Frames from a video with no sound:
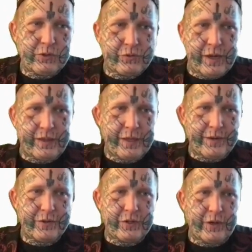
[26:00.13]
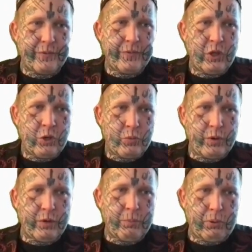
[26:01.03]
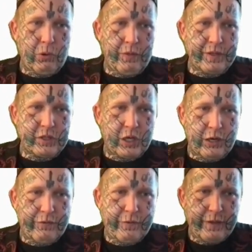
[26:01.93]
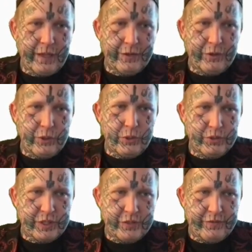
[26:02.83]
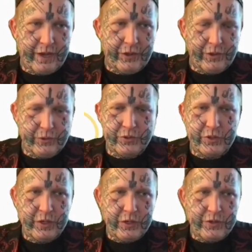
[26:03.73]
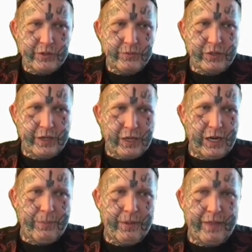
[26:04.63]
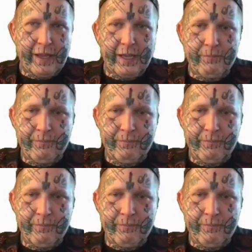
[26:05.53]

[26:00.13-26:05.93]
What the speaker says: right there. So we want to pull this off and use these values. So I'm just going to copy that.